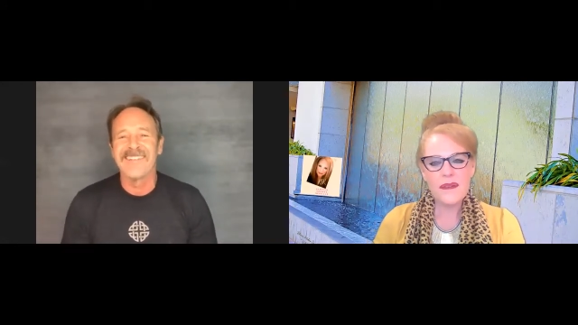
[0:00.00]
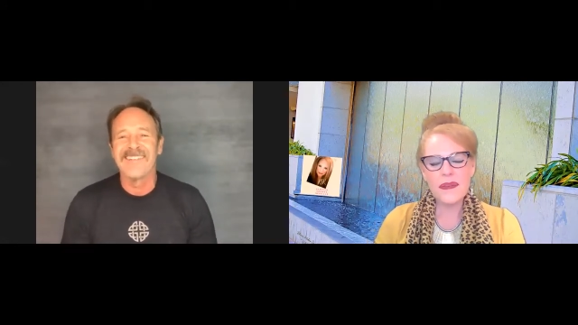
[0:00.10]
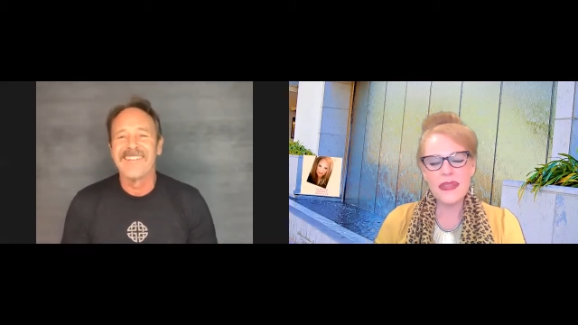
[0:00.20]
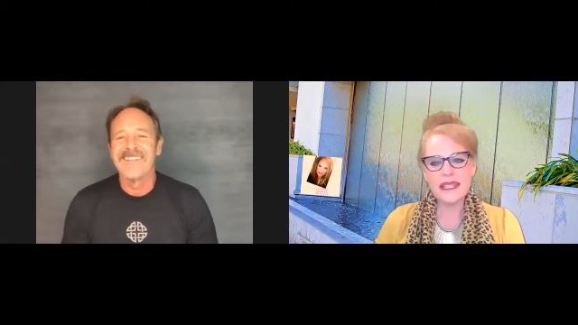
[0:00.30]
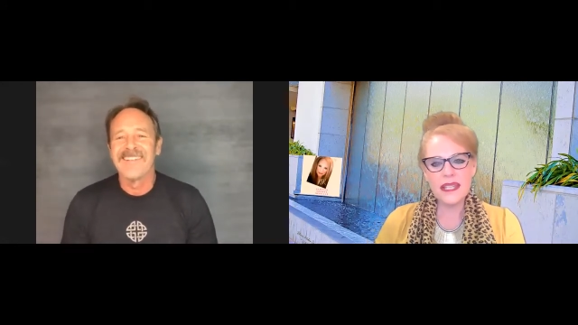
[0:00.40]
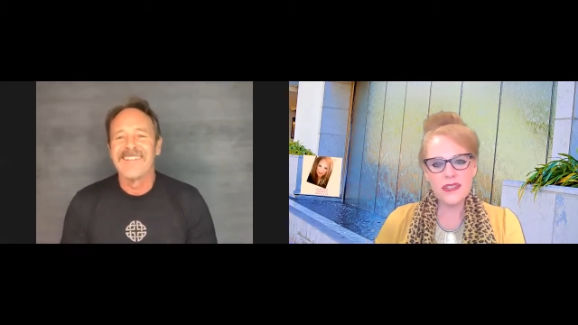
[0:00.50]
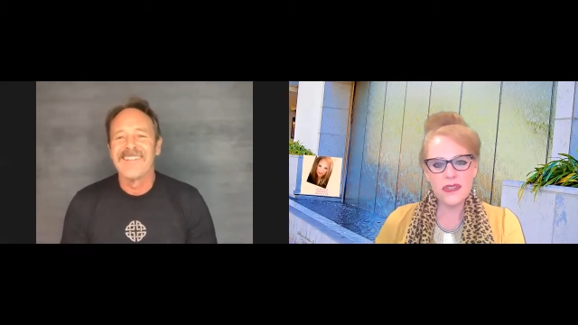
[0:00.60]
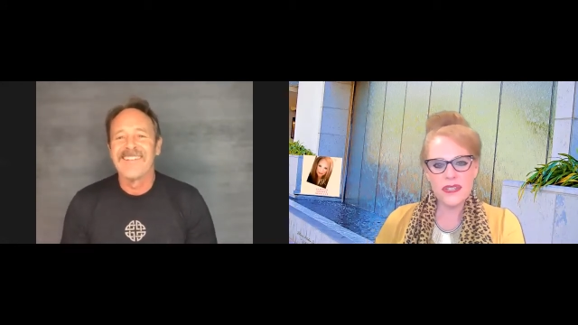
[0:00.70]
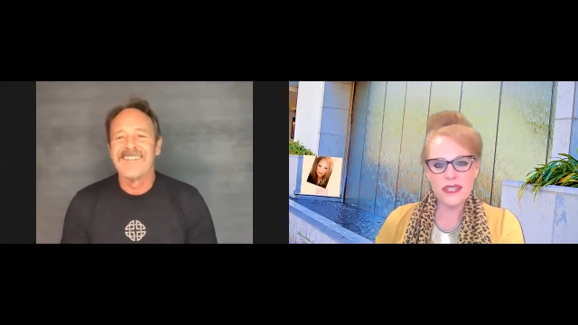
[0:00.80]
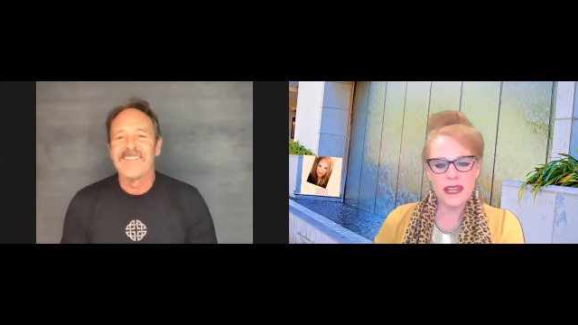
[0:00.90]
Speaker 1: well, that's
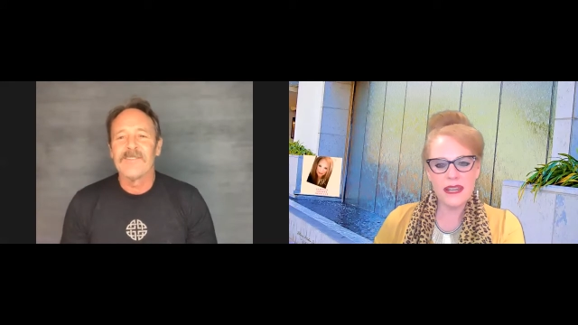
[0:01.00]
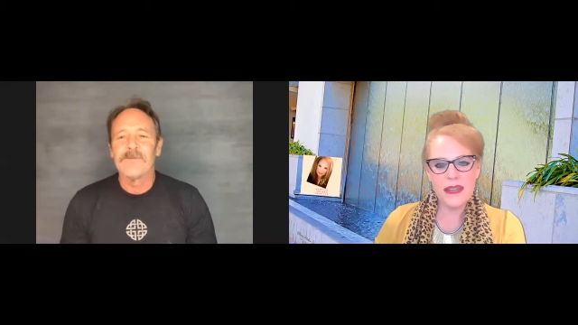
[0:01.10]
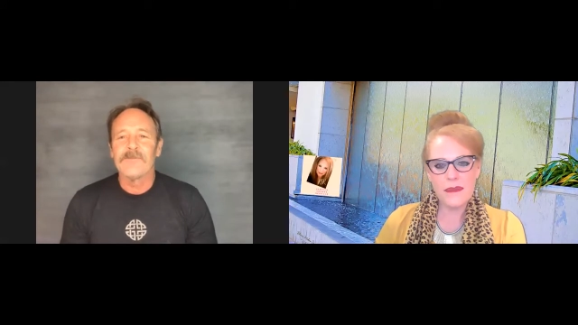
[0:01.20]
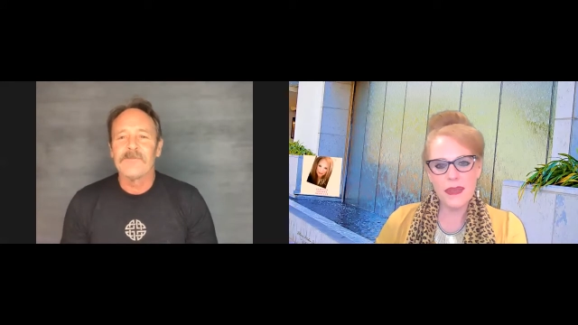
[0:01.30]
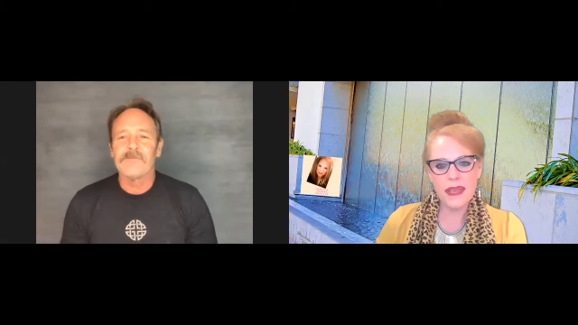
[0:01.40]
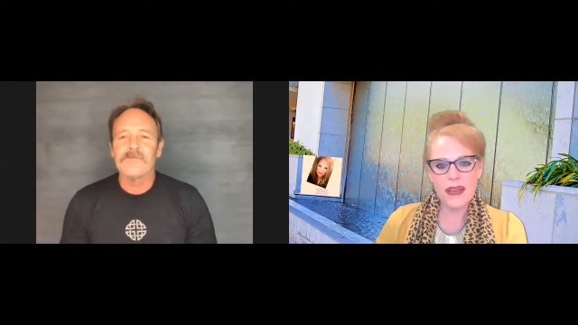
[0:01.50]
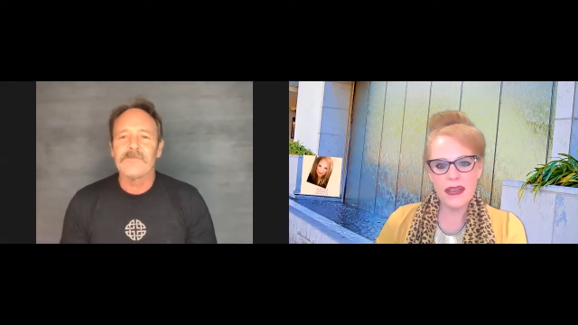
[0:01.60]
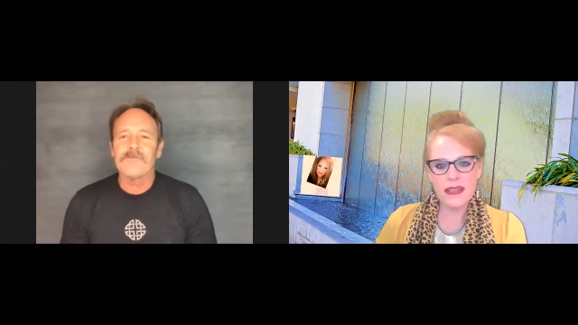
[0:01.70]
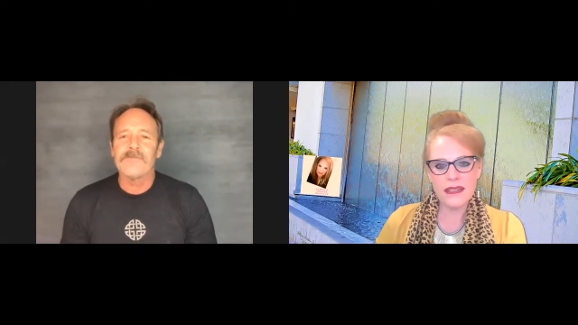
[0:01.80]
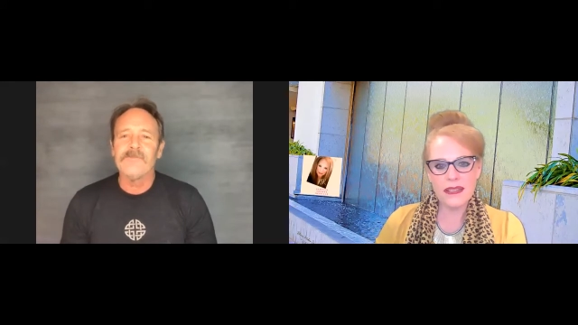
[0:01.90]
interesting
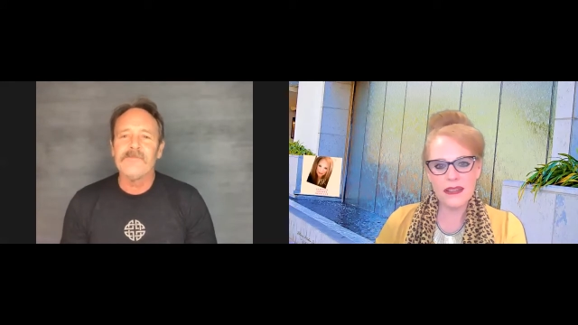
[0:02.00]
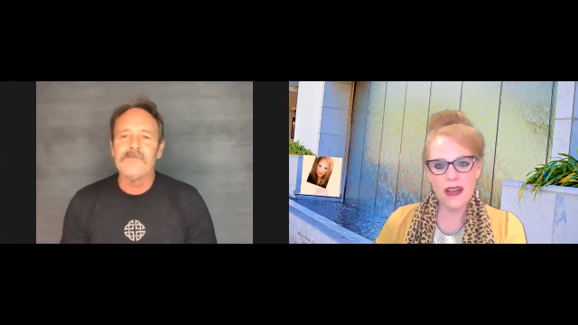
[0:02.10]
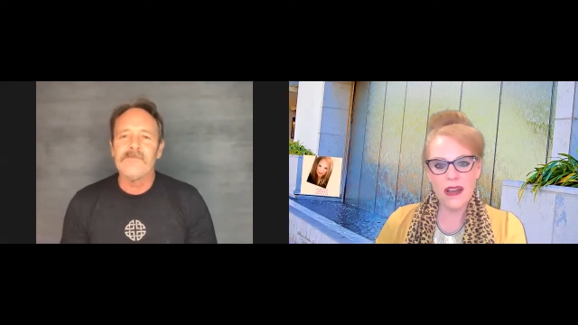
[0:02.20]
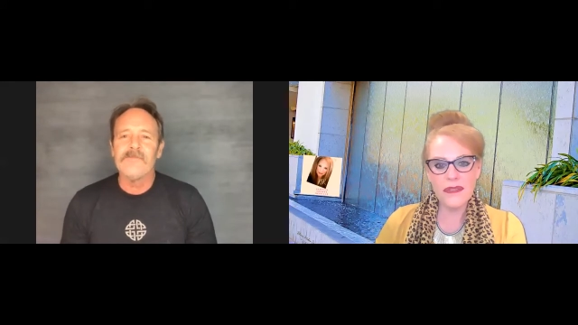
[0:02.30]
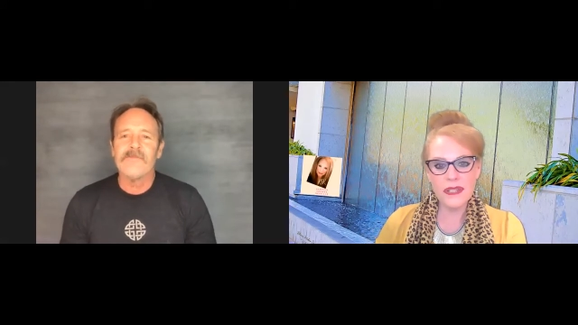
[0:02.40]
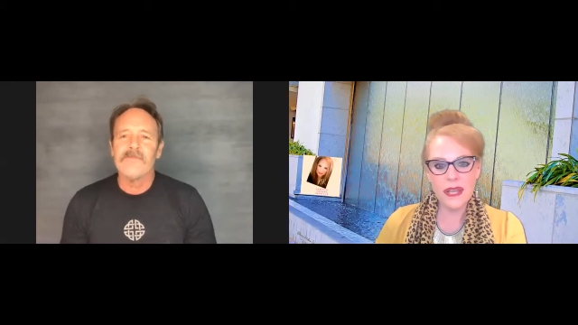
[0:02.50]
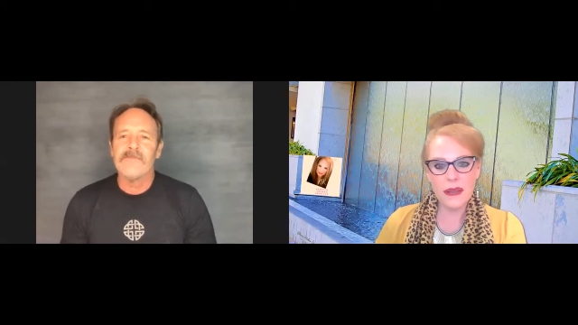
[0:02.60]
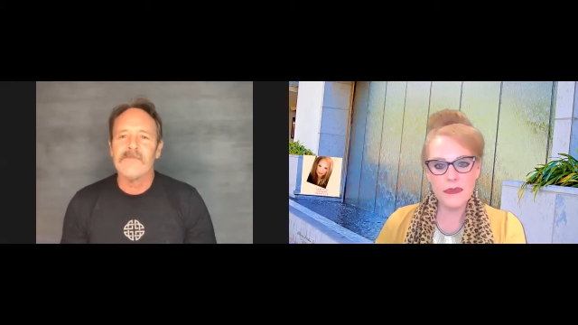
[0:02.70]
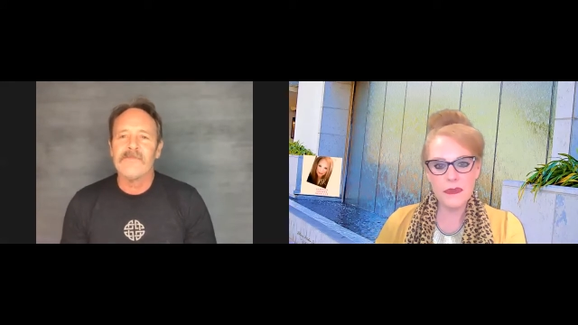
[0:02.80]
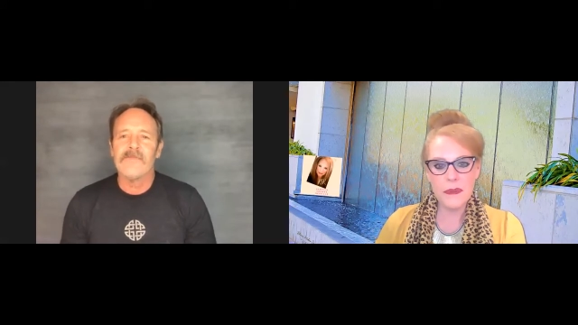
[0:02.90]
because
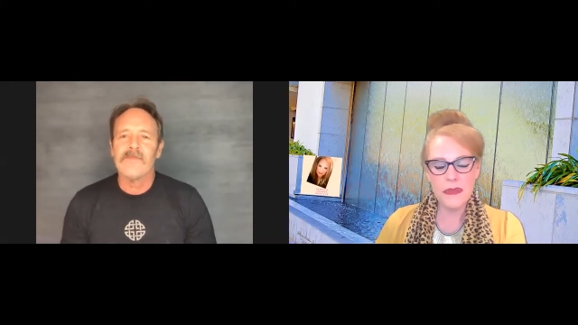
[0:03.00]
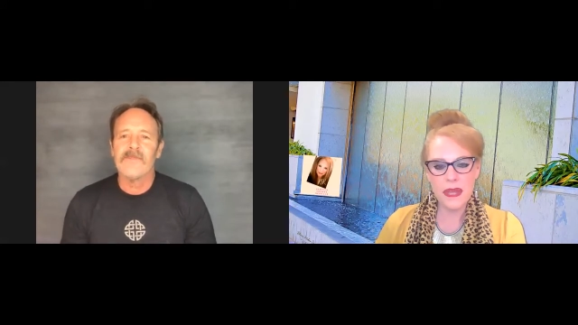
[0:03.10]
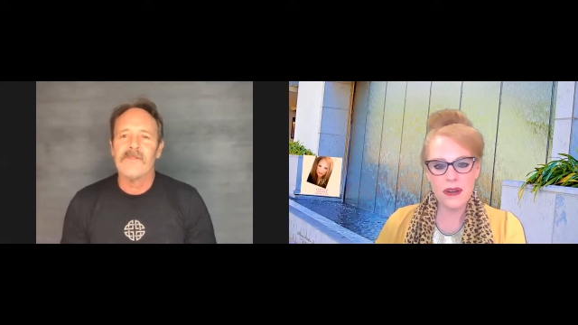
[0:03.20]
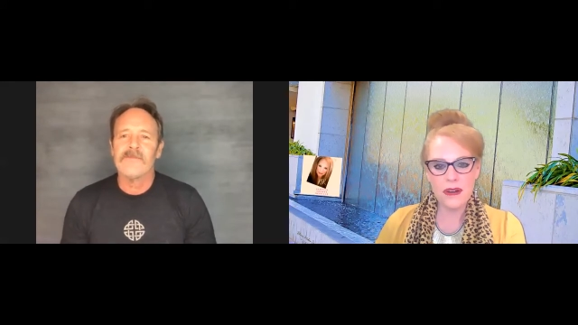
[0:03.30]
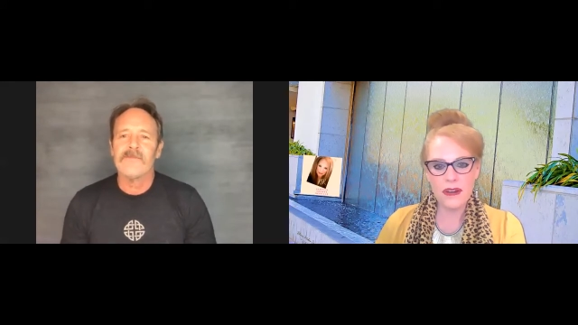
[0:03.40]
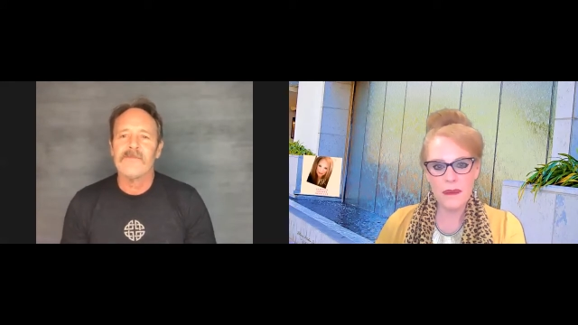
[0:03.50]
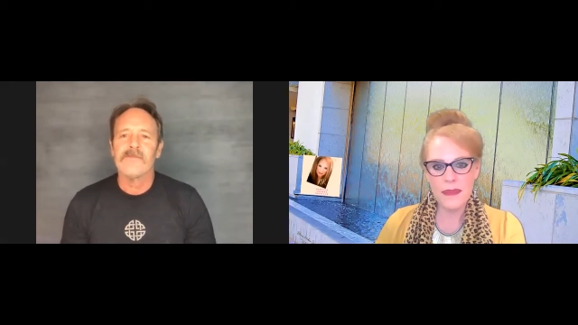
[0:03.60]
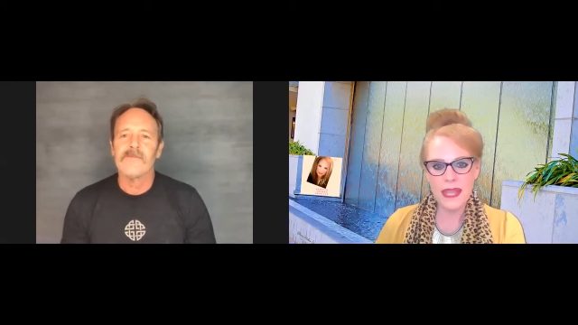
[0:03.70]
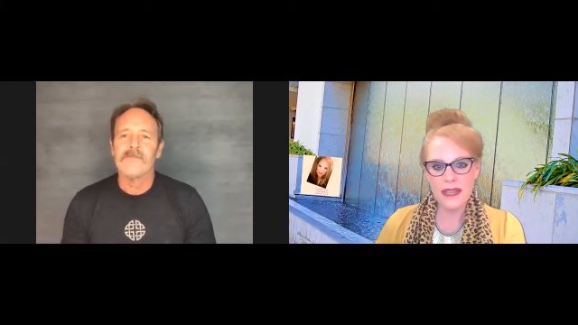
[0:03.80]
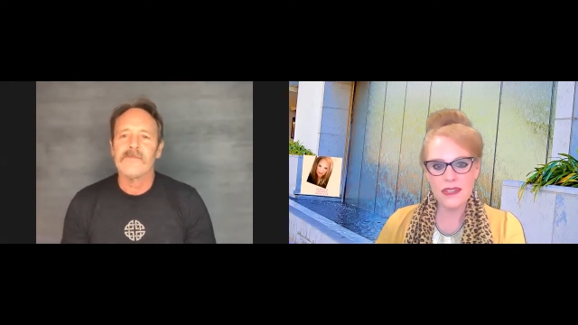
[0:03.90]
oftentimes people that are
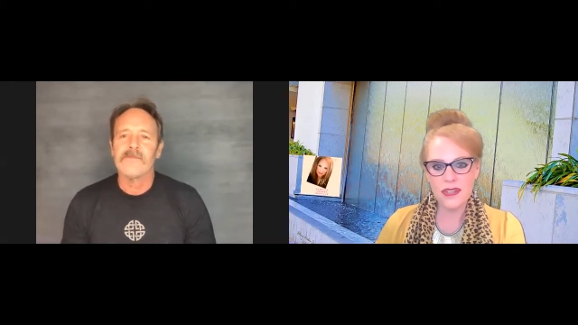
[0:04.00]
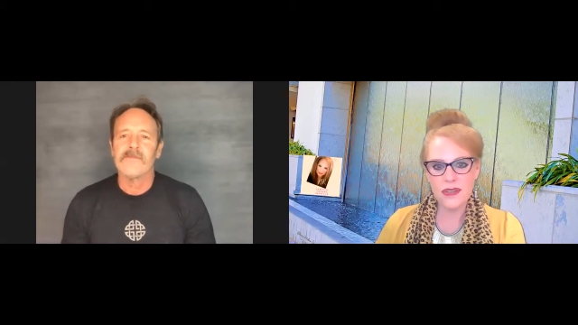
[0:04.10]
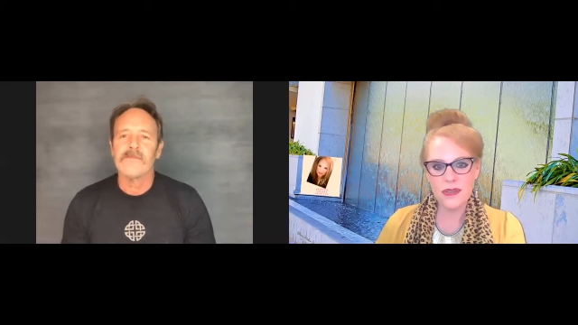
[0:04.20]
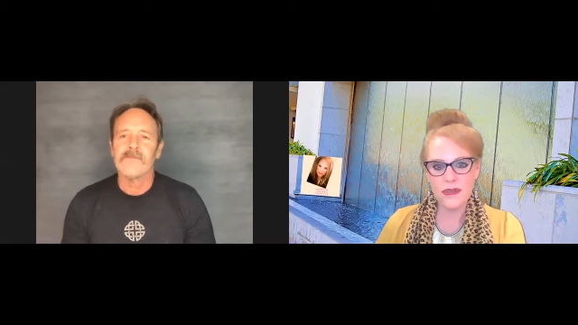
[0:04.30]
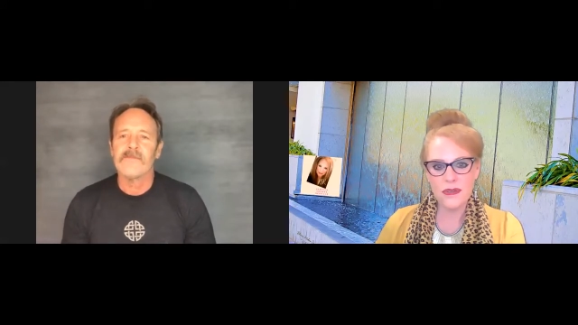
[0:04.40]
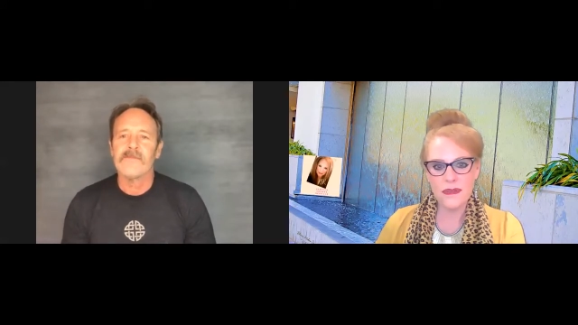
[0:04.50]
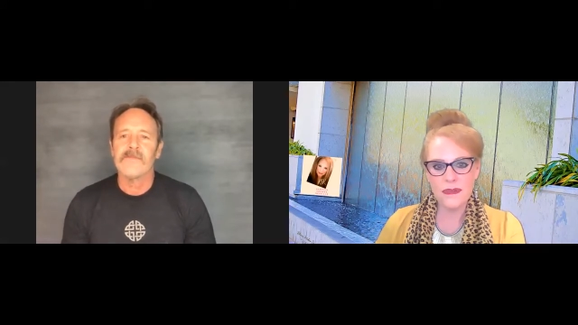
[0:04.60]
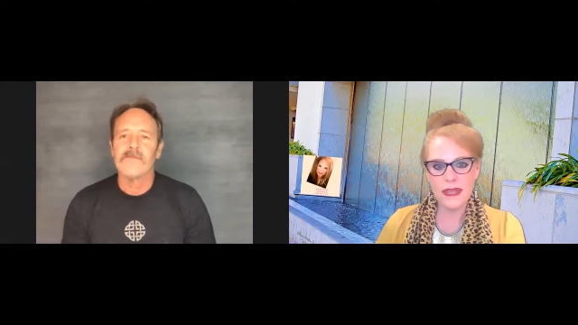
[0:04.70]
coming into